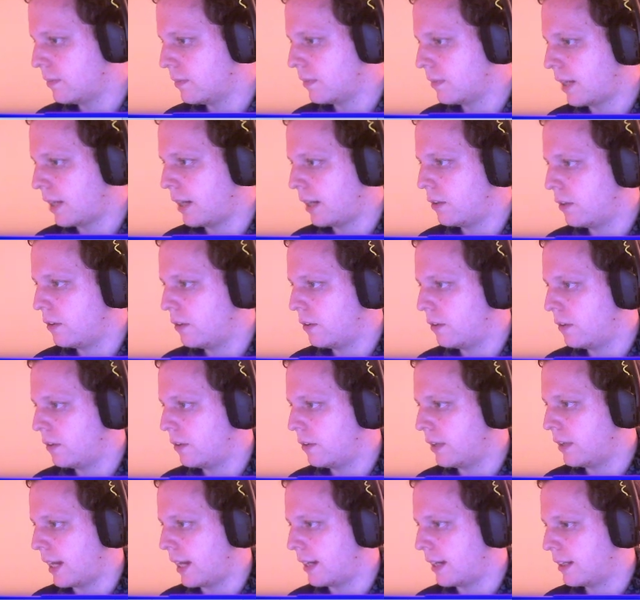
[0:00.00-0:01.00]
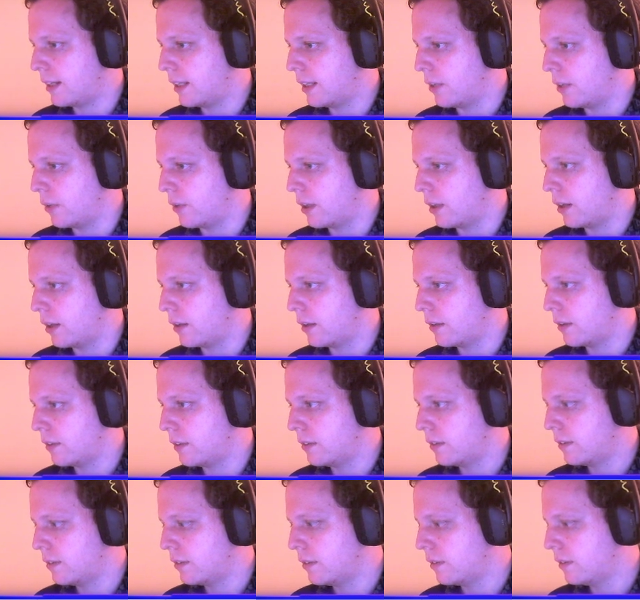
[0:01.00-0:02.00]
I do that. Here we go.
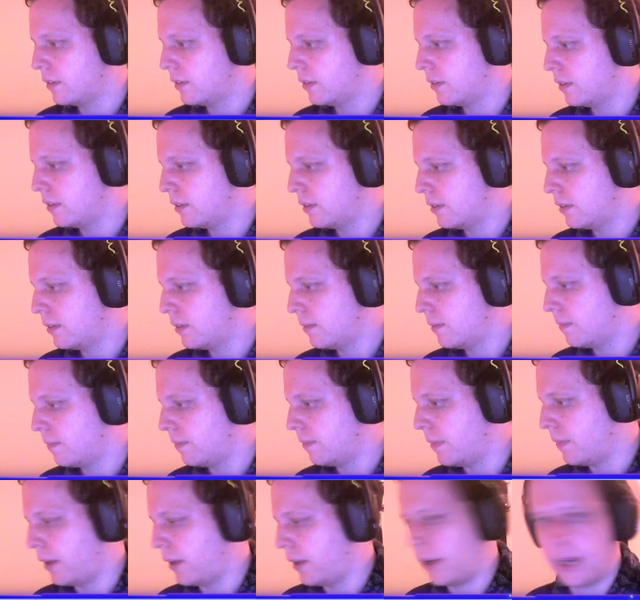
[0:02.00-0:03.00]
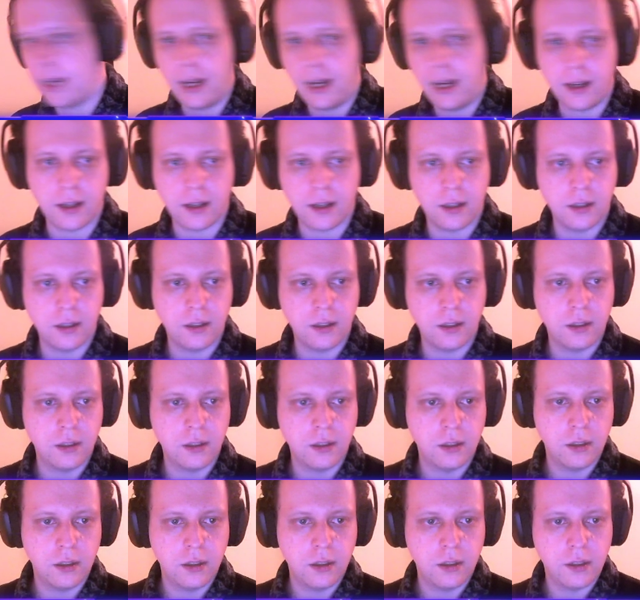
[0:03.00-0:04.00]
Okay,
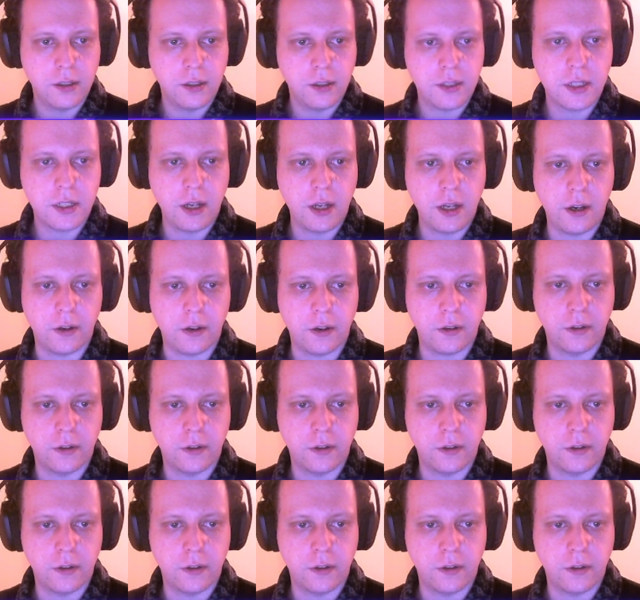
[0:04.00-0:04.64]
so